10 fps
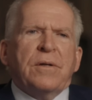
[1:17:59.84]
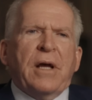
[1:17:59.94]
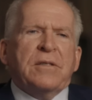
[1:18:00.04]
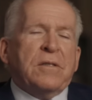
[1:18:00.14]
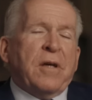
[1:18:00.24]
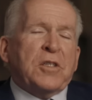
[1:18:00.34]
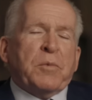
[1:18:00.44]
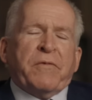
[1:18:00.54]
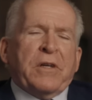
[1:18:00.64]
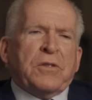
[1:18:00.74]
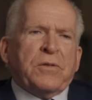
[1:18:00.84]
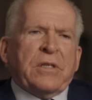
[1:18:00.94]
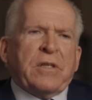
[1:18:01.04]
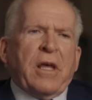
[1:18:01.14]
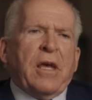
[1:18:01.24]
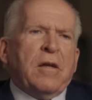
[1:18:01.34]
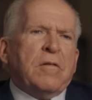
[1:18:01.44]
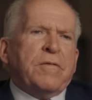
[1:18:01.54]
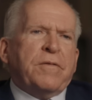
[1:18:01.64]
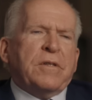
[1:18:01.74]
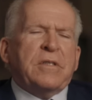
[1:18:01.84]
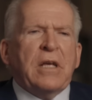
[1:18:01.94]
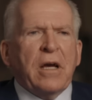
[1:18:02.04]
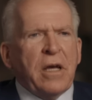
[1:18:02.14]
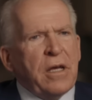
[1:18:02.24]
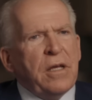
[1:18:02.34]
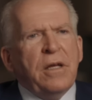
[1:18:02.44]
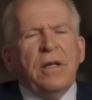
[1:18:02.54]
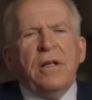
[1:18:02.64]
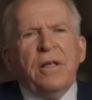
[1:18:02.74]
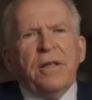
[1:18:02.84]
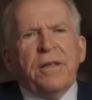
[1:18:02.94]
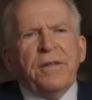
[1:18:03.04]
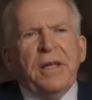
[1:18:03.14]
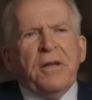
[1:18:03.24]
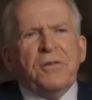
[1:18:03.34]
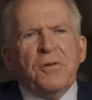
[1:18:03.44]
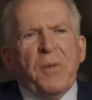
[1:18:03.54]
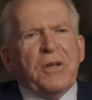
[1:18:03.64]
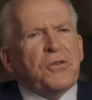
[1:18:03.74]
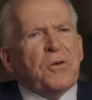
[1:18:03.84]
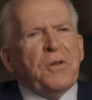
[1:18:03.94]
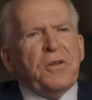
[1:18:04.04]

as intelligence professionals, as the head of the CIA, needed to make sure